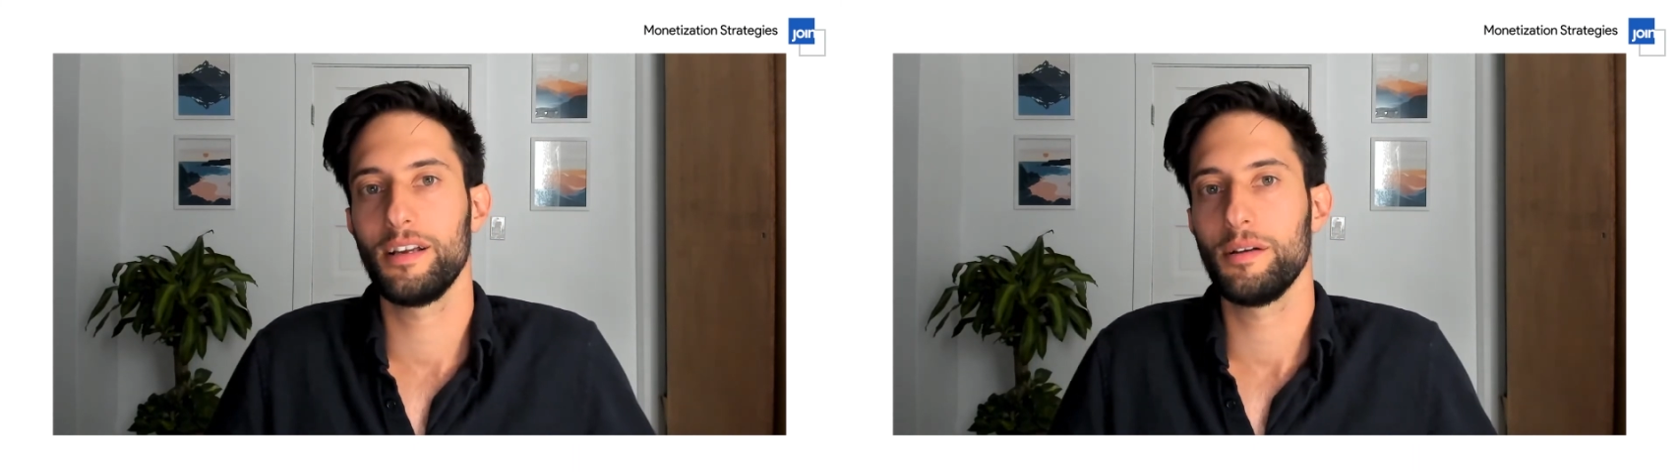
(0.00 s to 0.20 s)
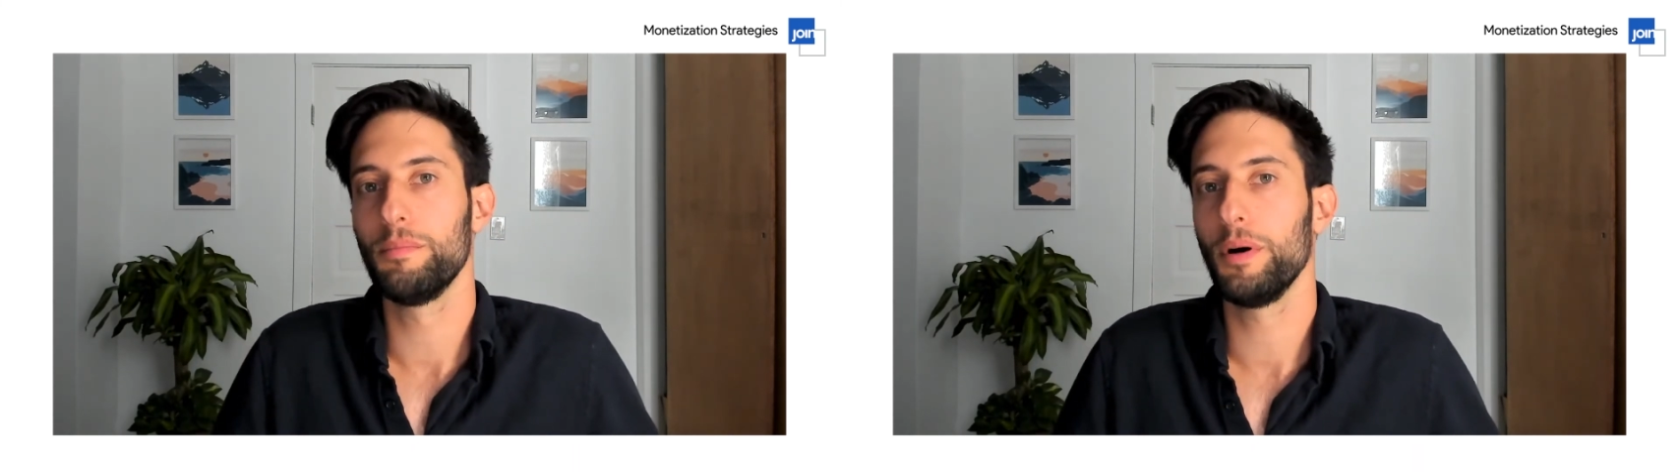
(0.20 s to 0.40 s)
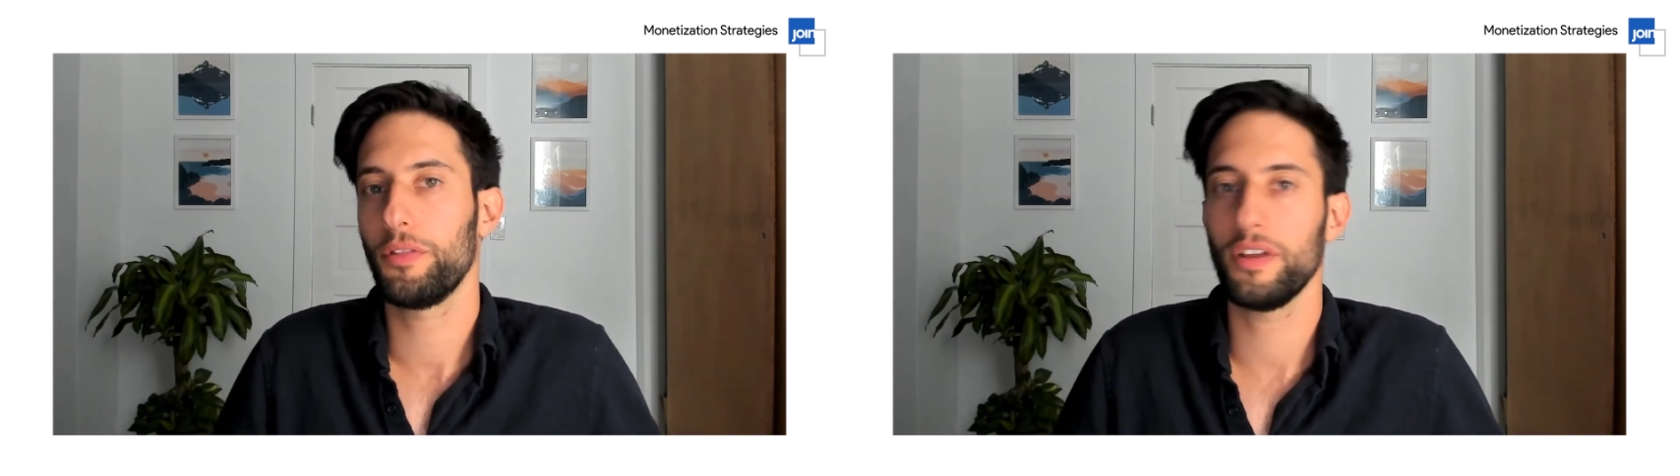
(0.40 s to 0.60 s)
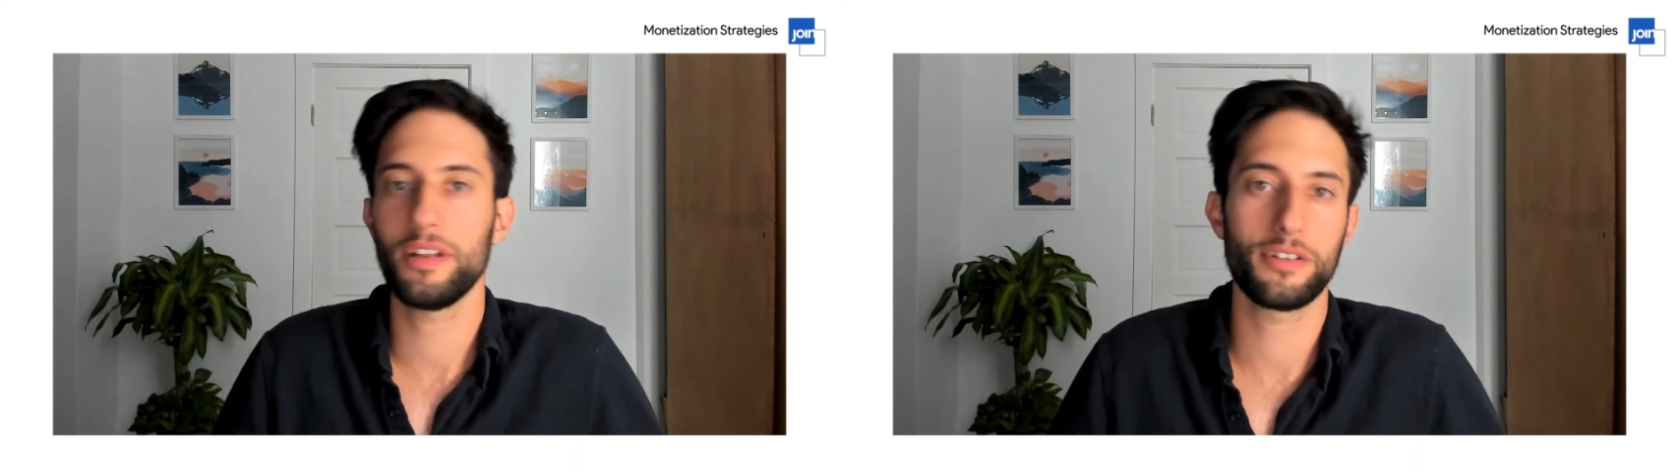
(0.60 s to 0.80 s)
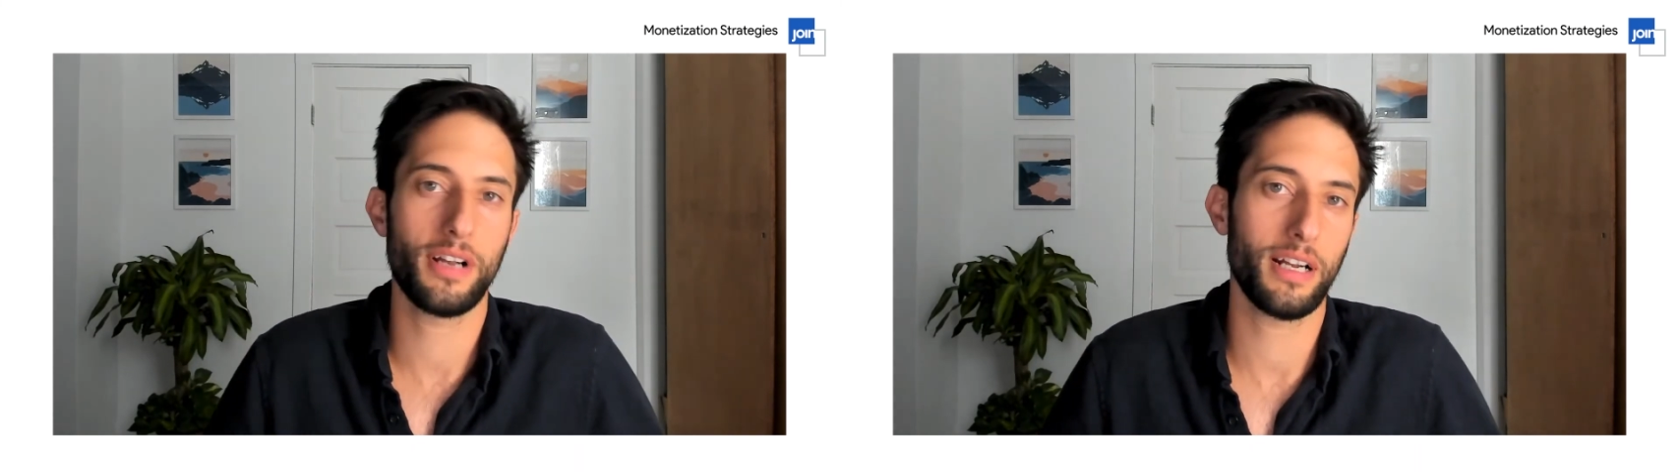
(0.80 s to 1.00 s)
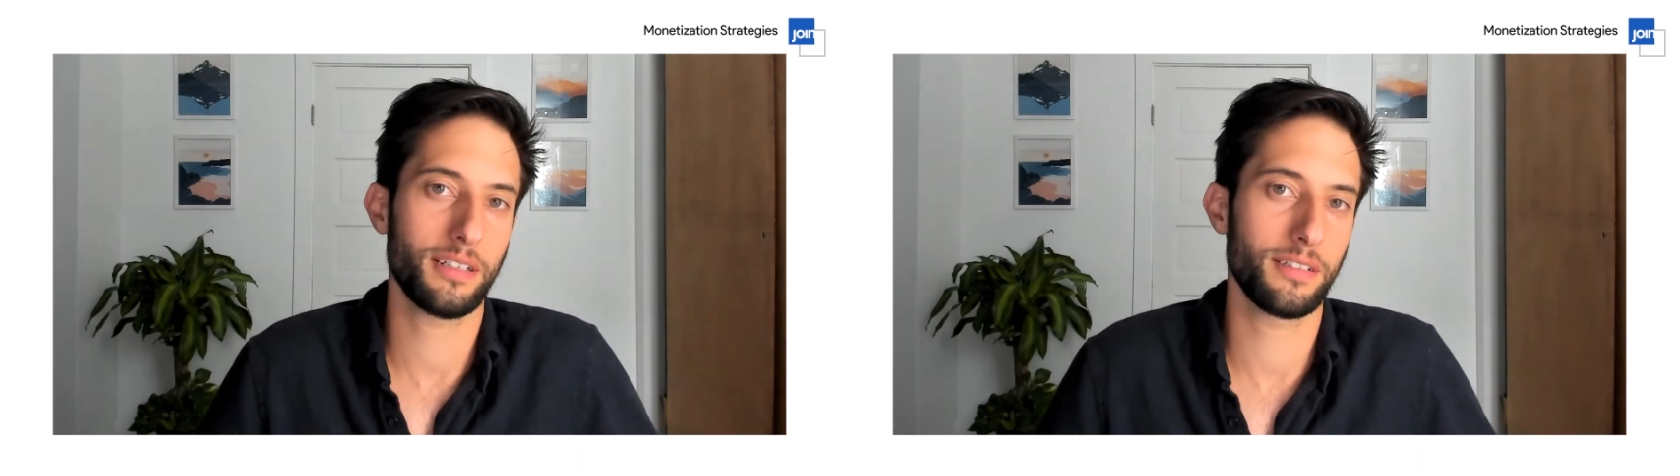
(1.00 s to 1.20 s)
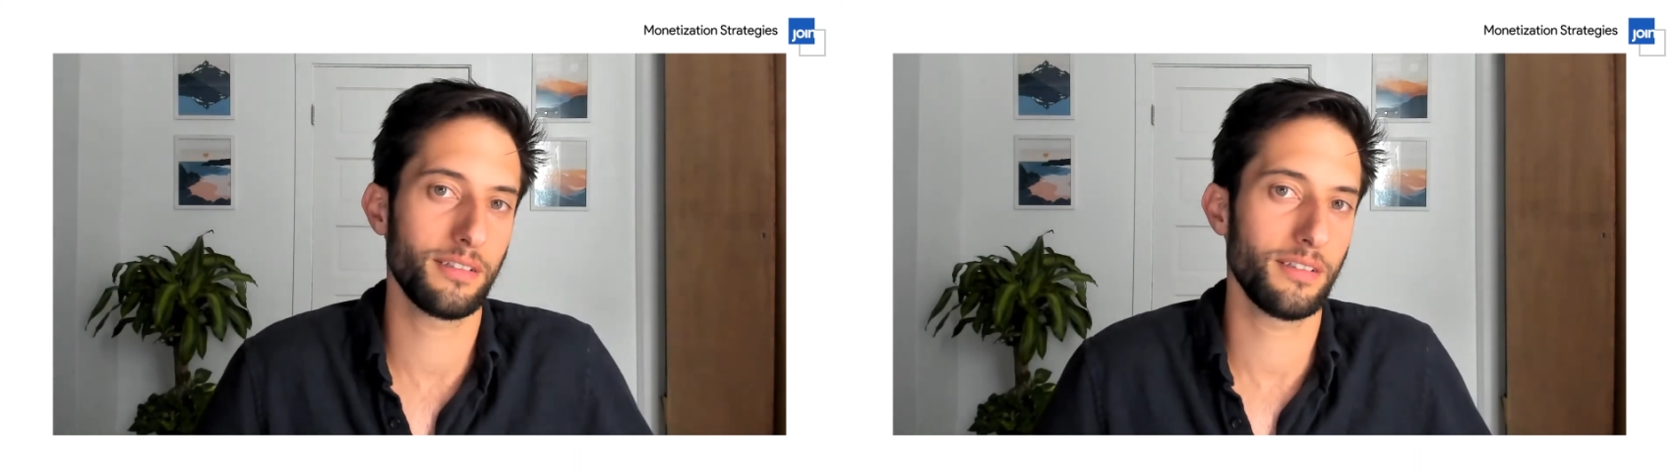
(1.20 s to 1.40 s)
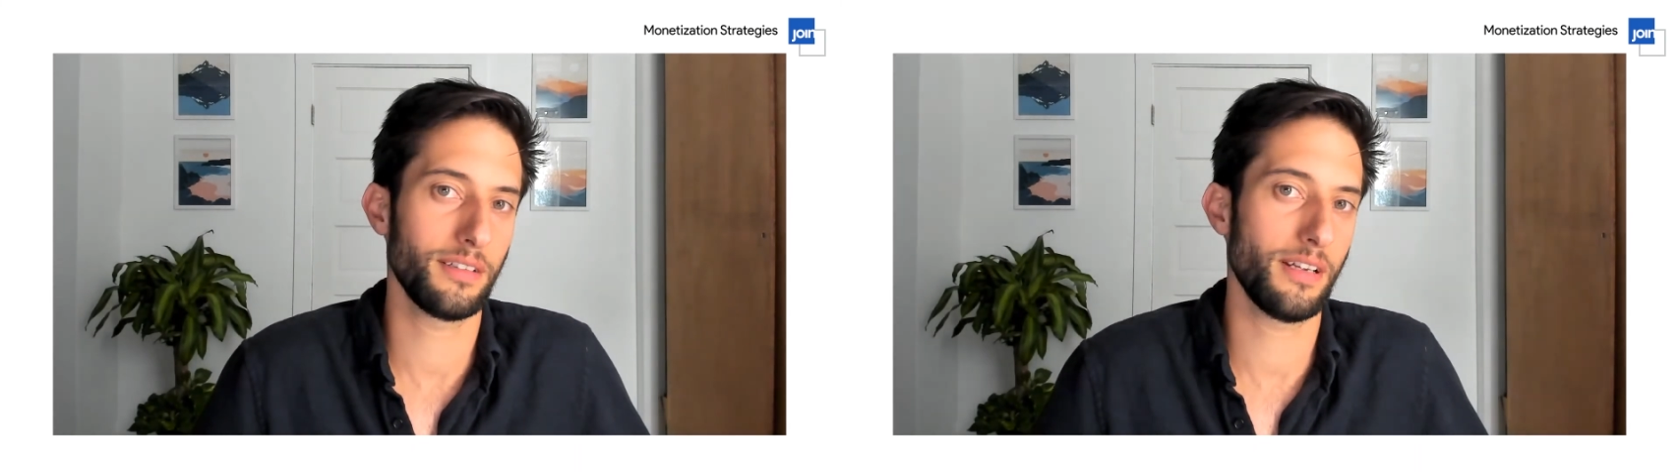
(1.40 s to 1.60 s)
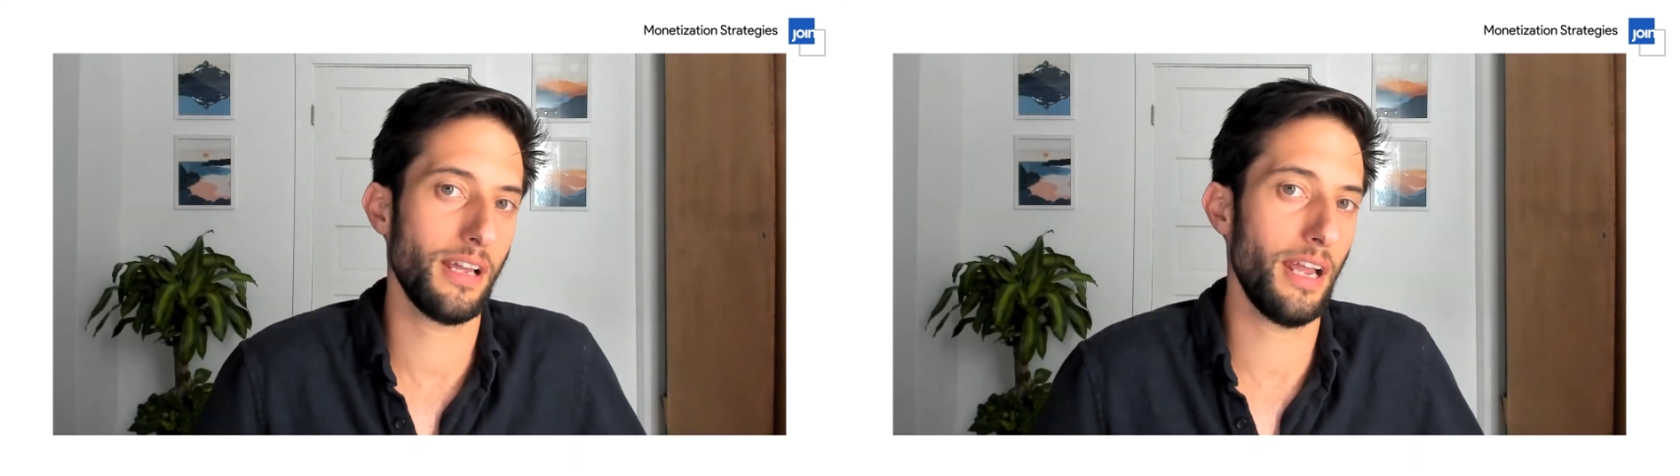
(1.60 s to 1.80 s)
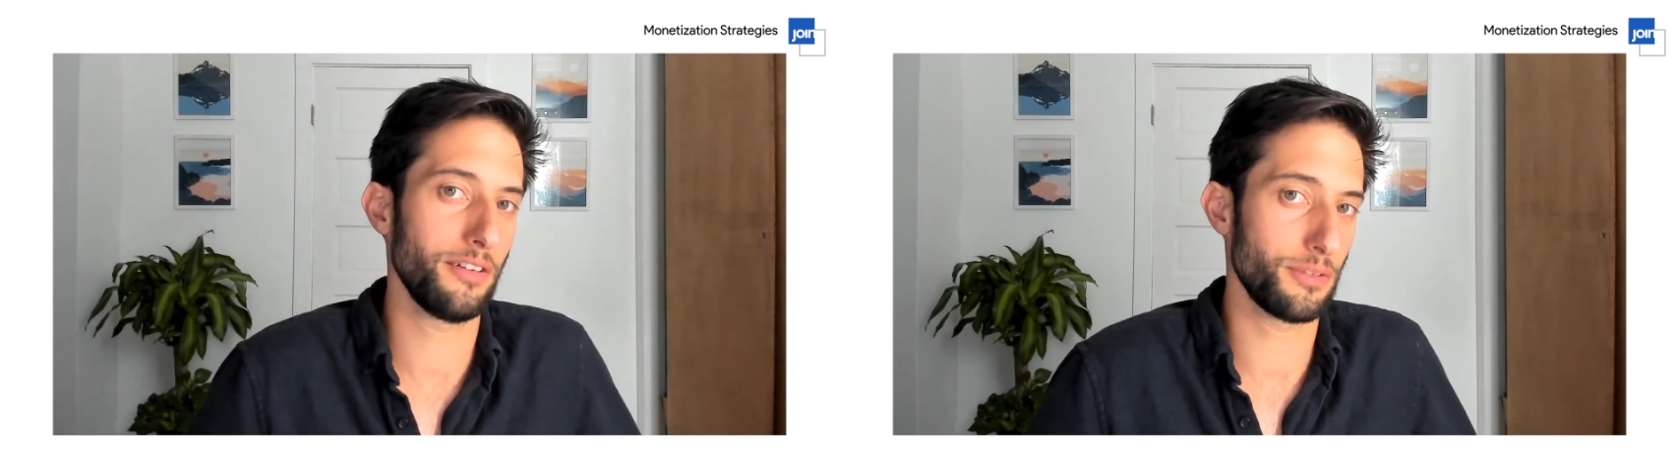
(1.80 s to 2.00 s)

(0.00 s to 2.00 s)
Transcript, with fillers: both indirect and